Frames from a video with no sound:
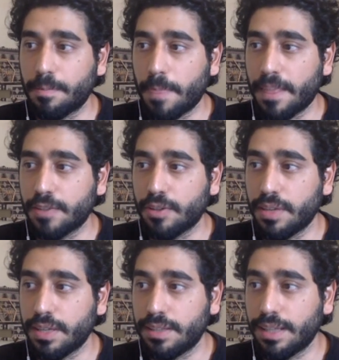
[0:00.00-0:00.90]
And so I
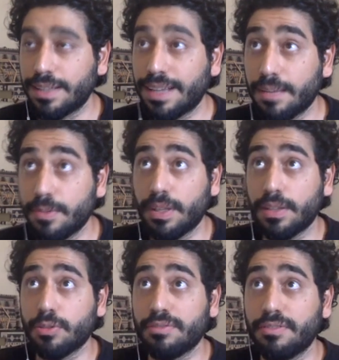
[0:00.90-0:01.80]
think that comes to
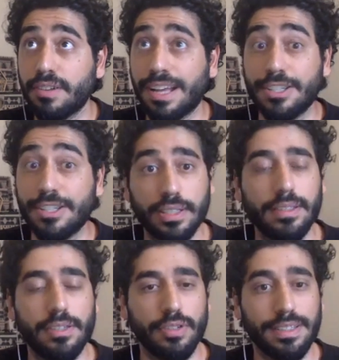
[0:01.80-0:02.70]
that sort of
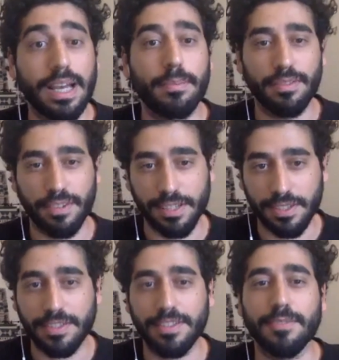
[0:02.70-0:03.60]
agility or
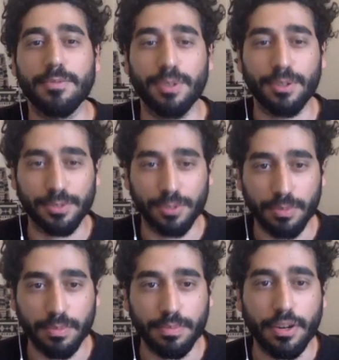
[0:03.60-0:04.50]
adaptiveness we
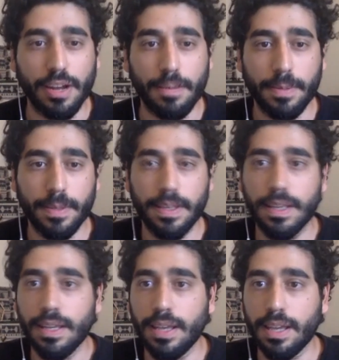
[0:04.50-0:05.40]
also brought up,
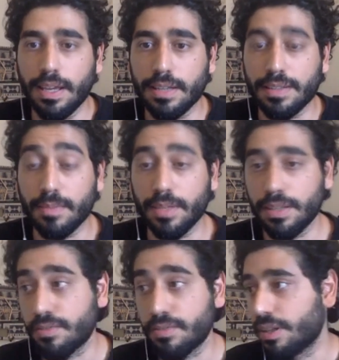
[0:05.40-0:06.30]
and something
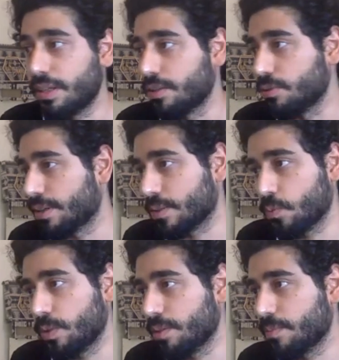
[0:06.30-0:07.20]
that is very key to us.
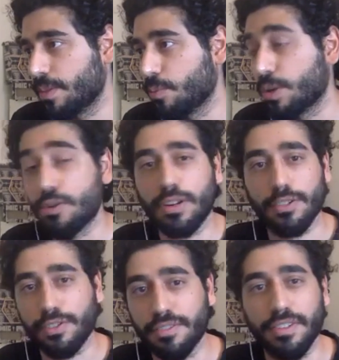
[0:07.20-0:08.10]
We call
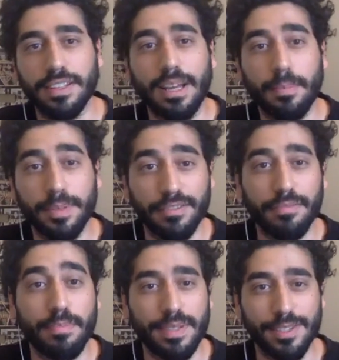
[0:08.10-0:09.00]
ourselves an adaptive
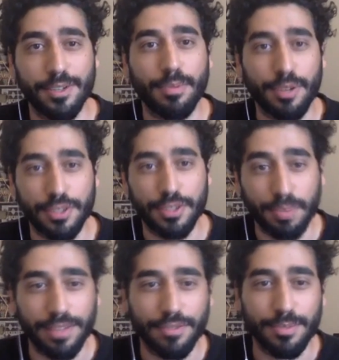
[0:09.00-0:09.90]
business operation
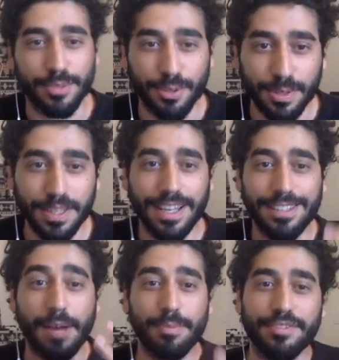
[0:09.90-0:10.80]
platform. So
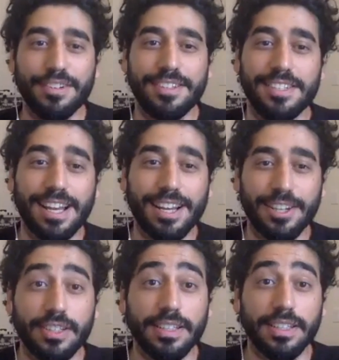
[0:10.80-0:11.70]
adaptiveness is
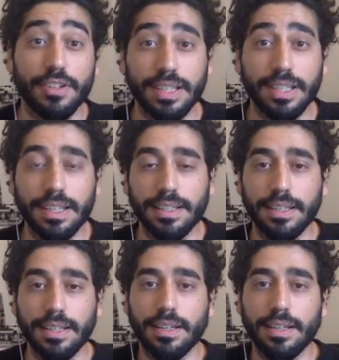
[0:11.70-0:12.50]
actually very key.